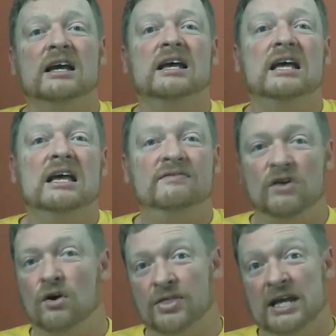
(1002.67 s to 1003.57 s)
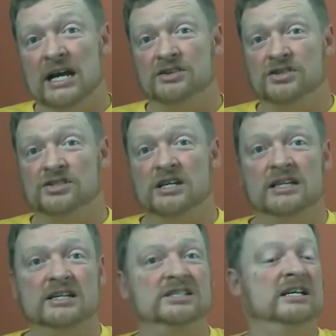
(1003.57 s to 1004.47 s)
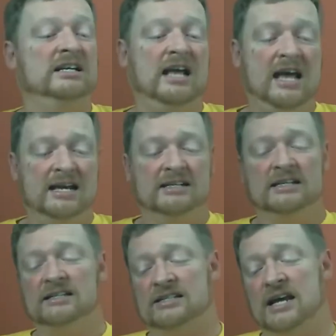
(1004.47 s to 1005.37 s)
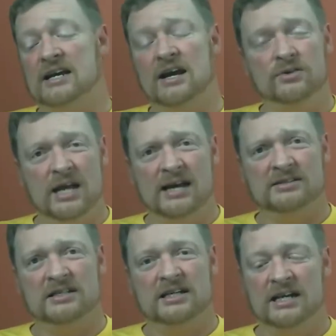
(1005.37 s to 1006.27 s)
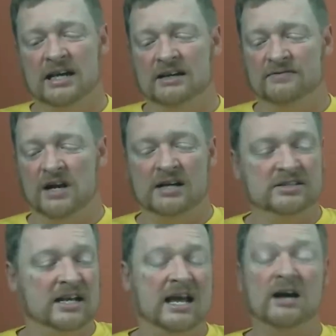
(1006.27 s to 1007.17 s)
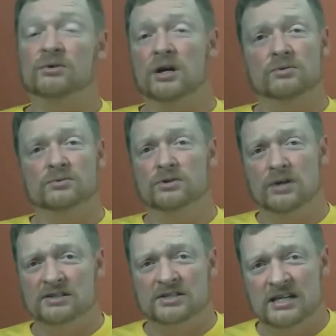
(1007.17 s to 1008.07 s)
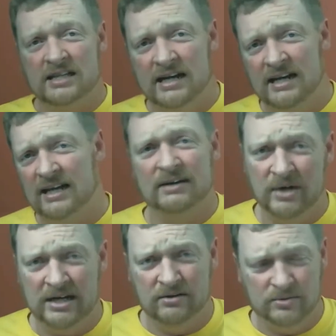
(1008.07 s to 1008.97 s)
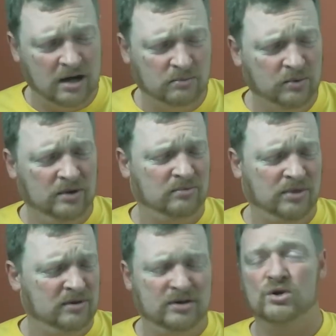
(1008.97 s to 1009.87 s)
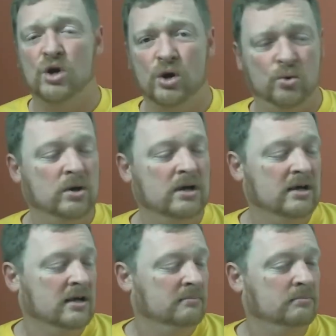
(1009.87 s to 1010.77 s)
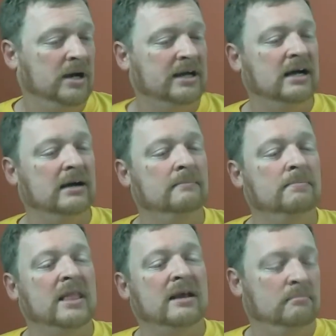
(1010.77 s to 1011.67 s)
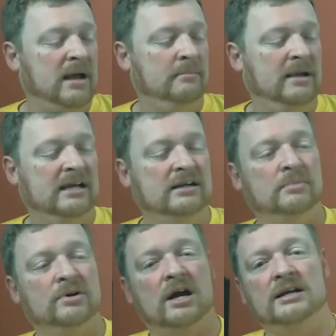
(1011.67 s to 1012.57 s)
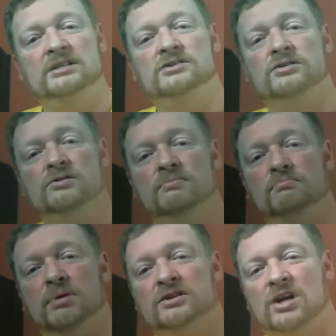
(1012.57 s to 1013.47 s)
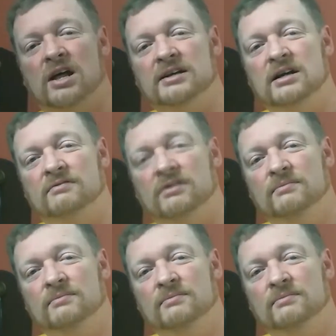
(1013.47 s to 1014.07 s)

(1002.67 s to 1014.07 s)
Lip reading: If y'all think I should send this in, hey, you say hell yeah, send it in. If not, say hell no, do not send that in. We do not know. But Batman number 92, Punchline cover.